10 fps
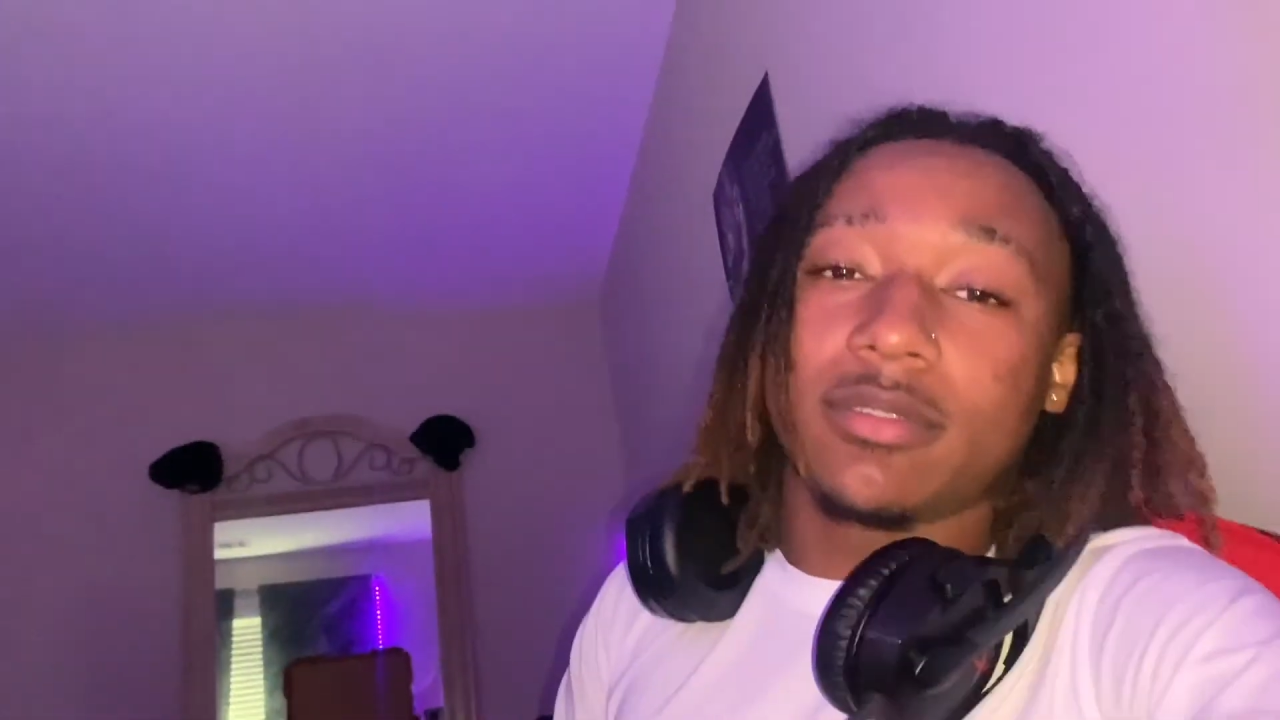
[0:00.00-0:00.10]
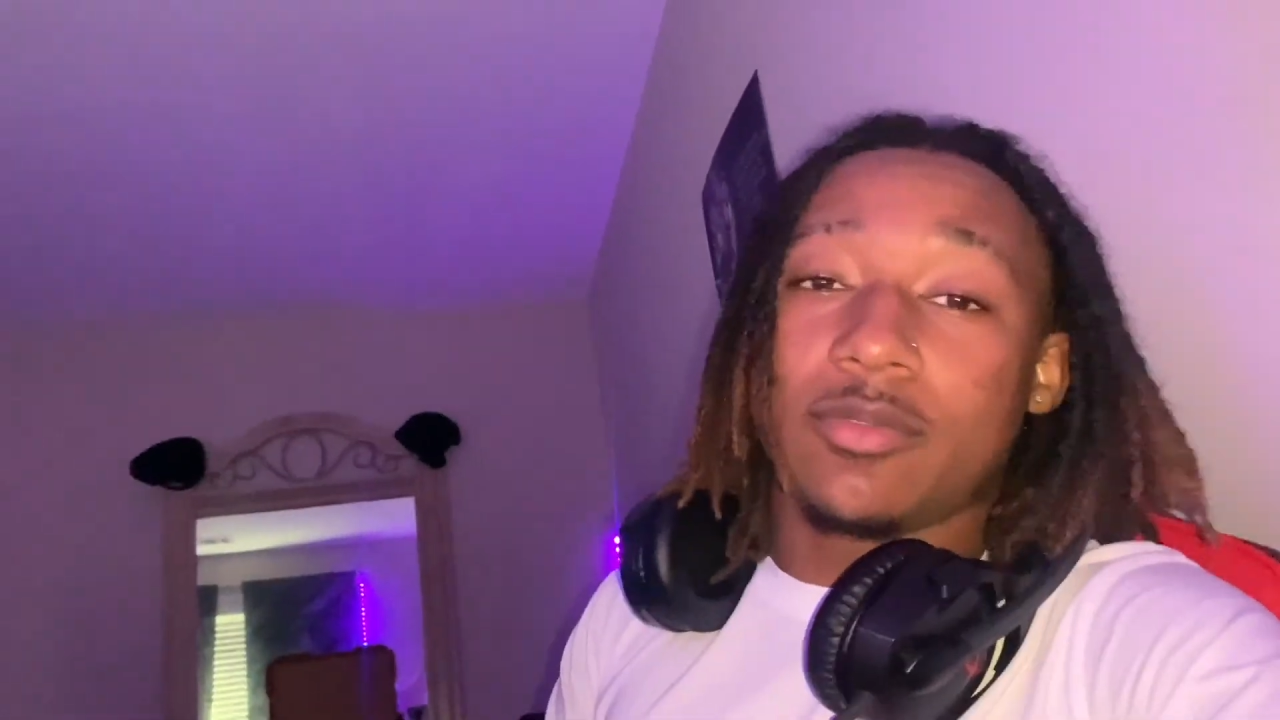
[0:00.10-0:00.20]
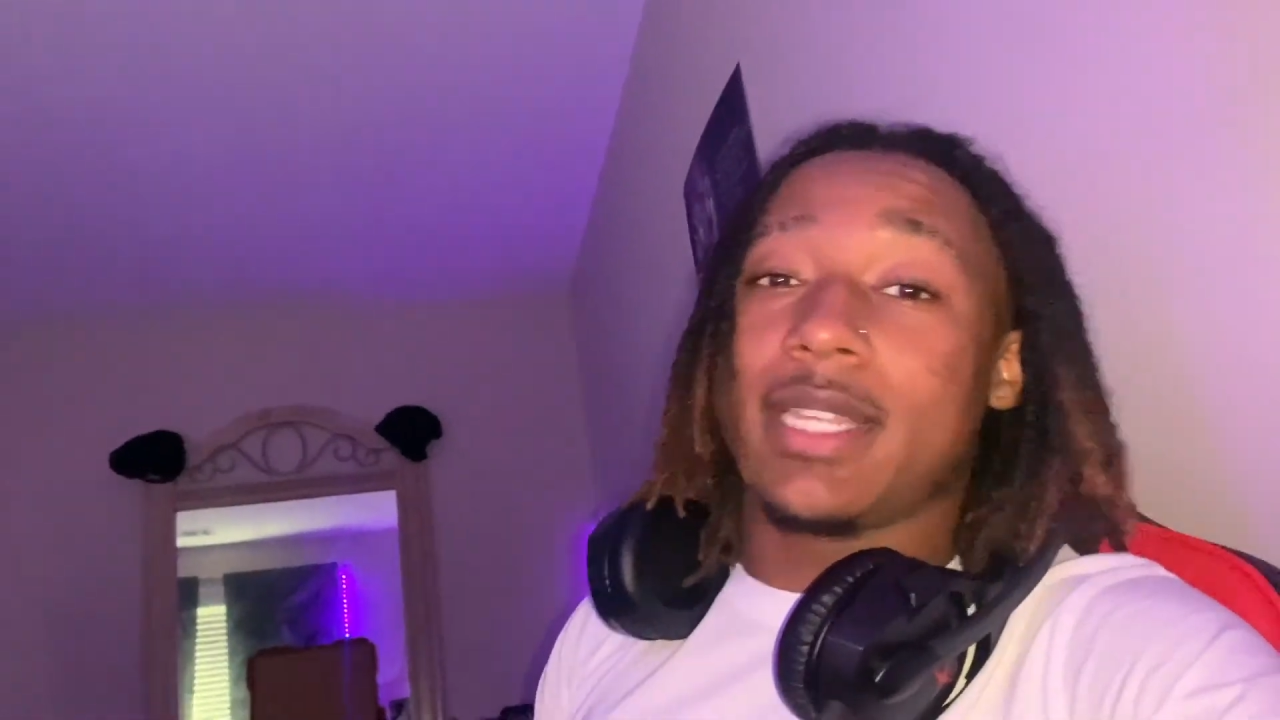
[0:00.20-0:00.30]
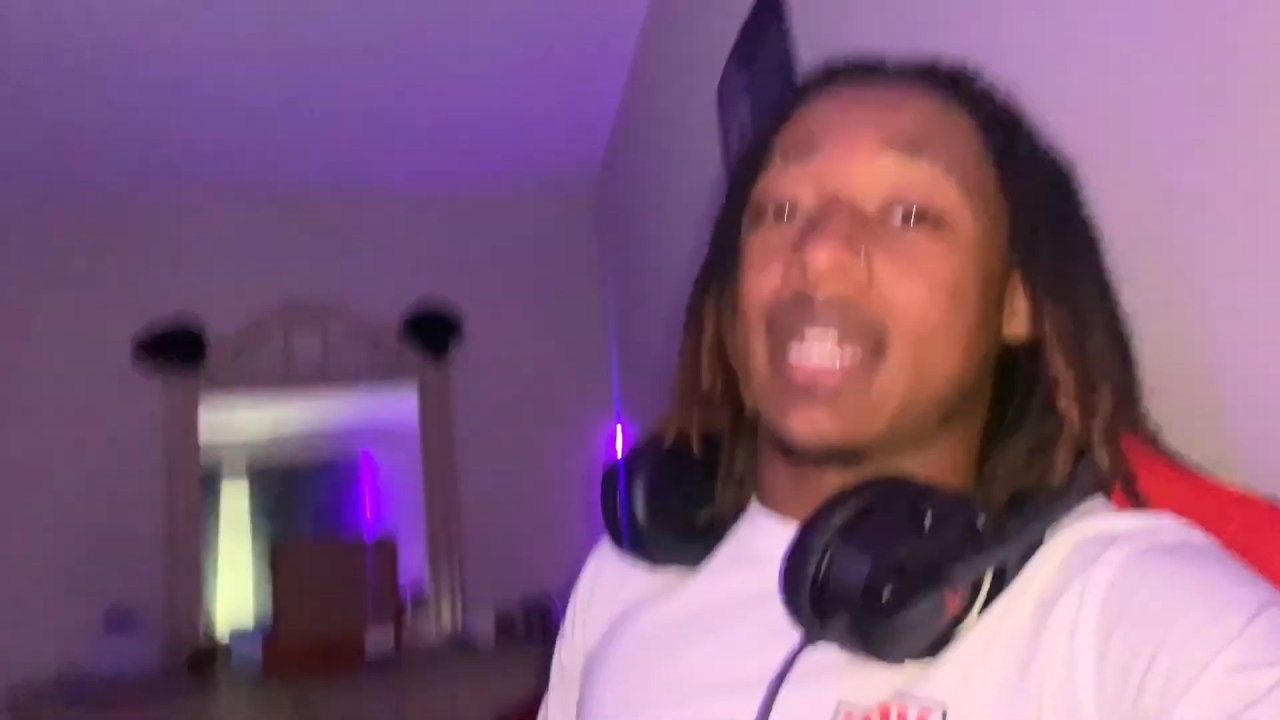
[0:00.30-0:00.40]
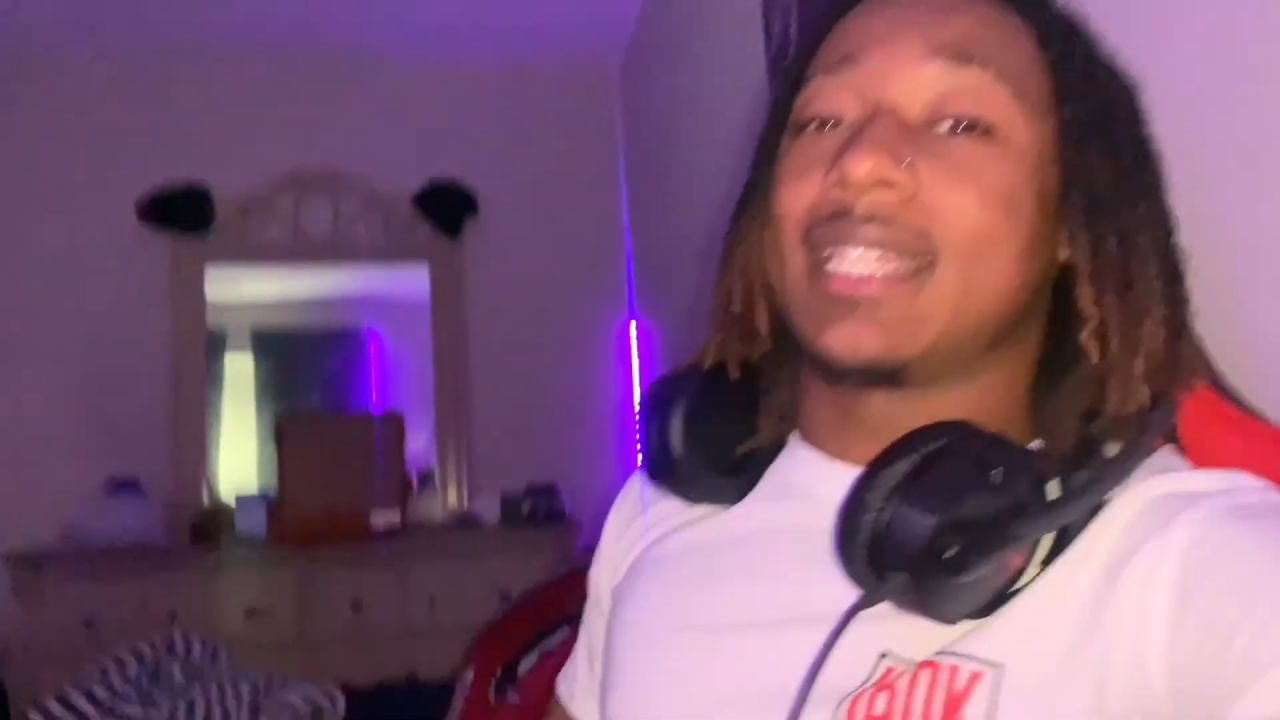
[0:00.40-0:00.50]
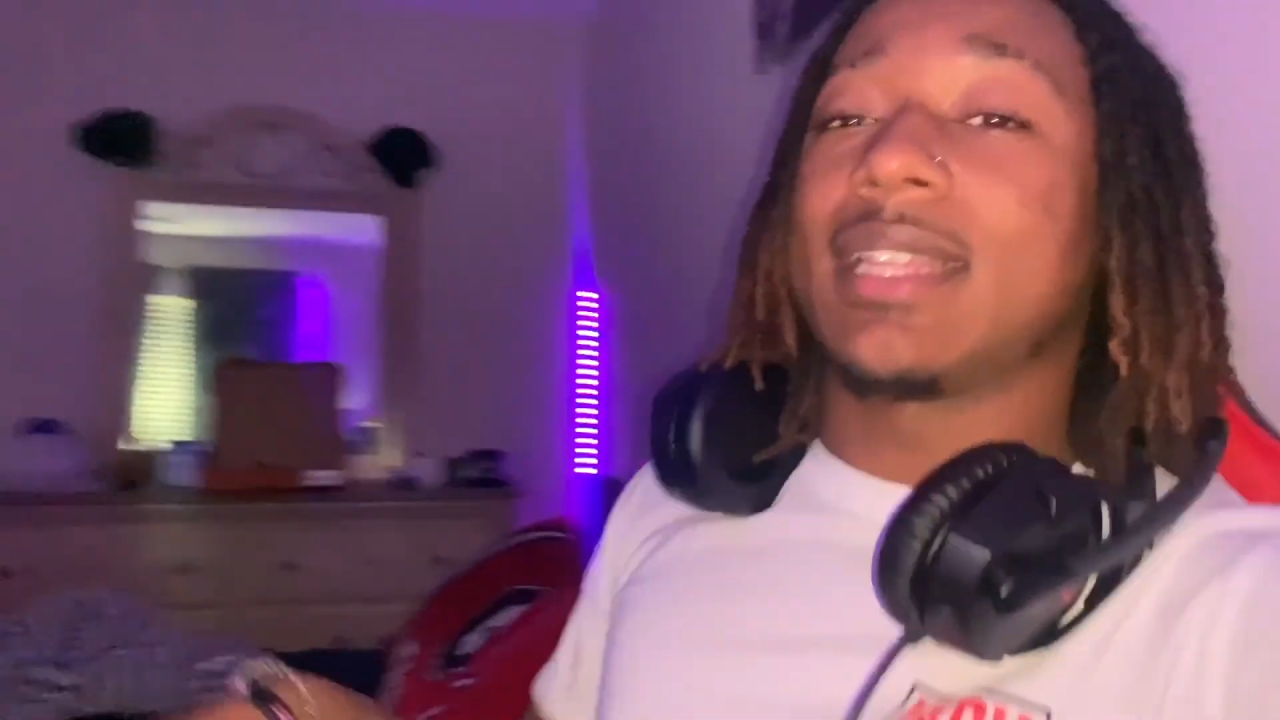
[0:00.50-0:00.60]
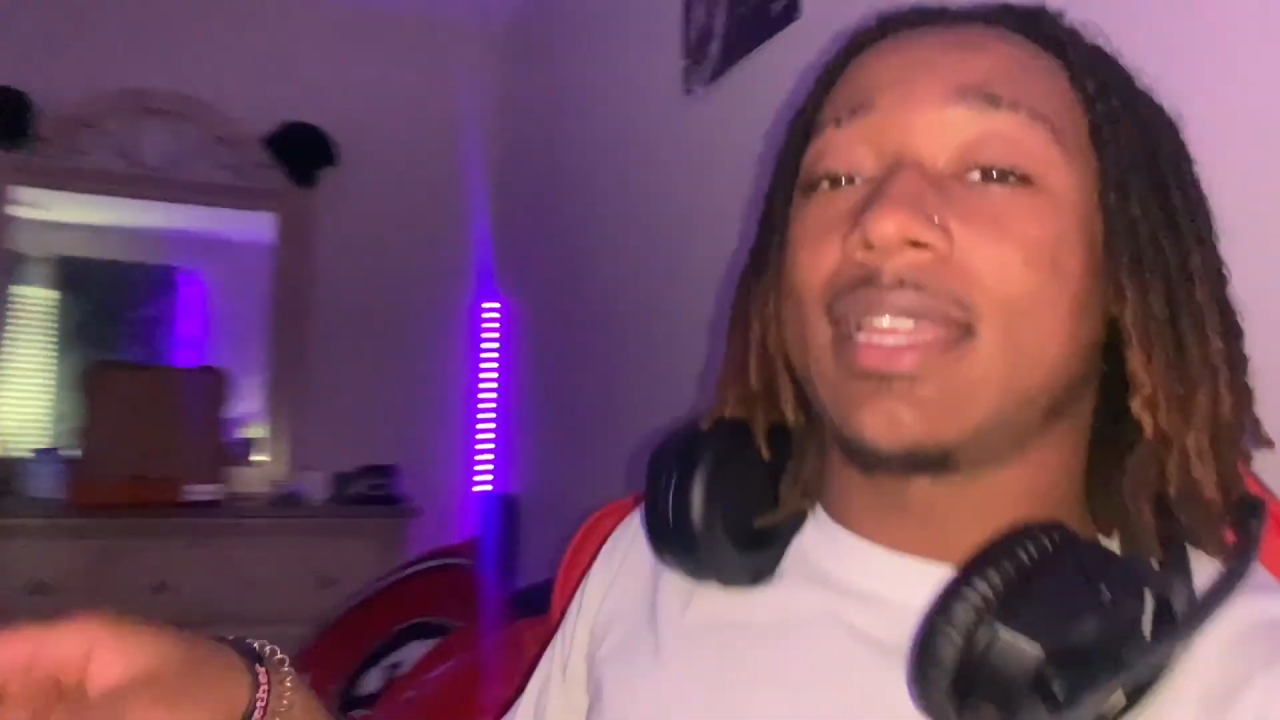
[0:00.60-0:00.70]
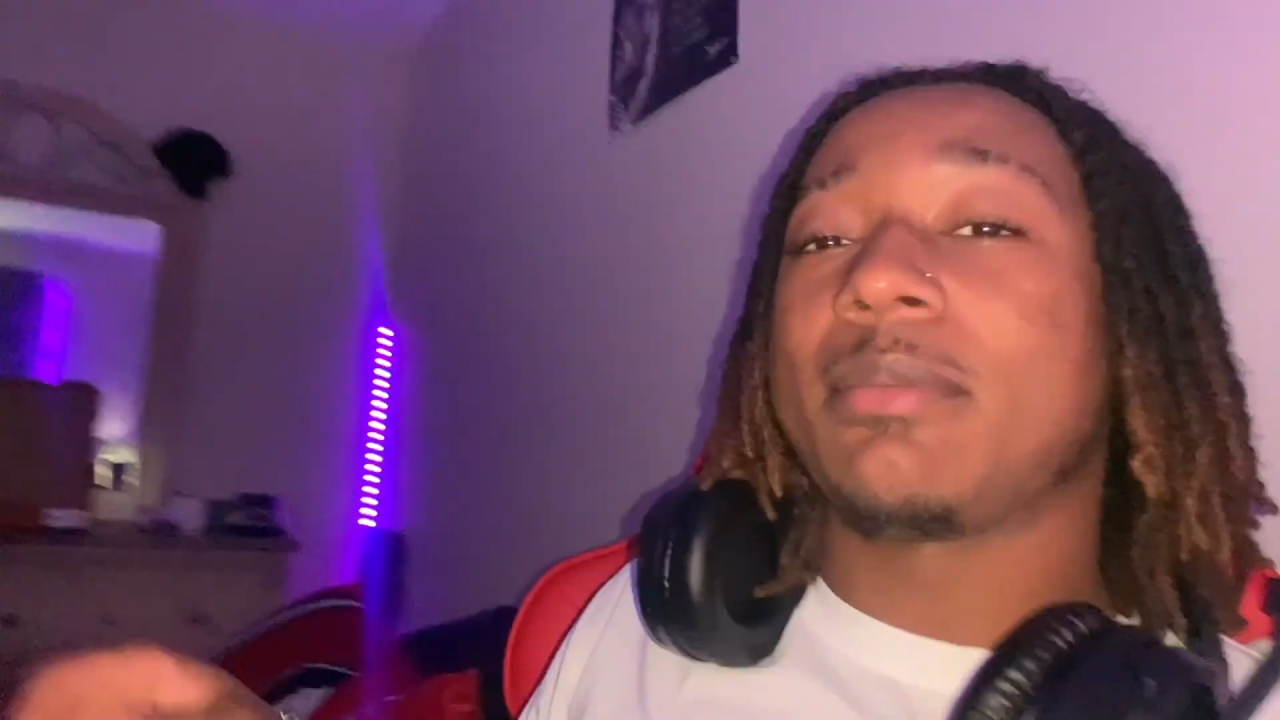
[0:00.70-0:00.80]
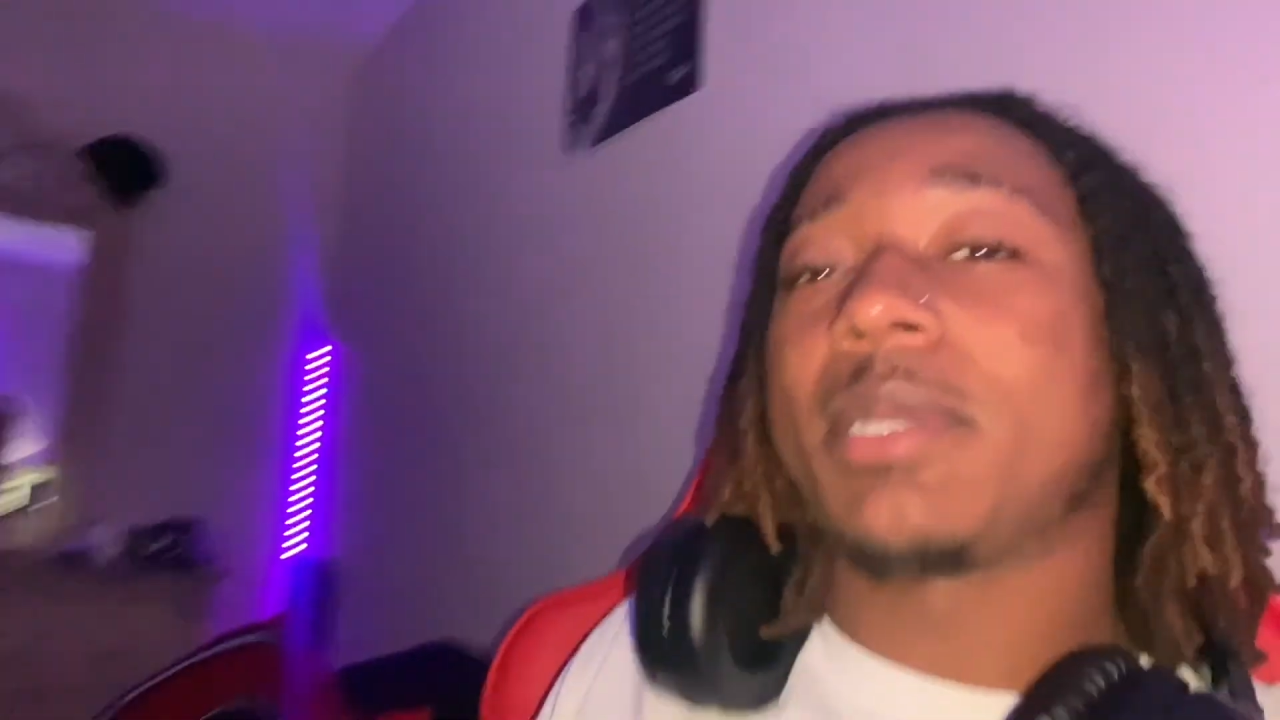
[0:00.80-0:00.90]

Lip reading: We out of the thing,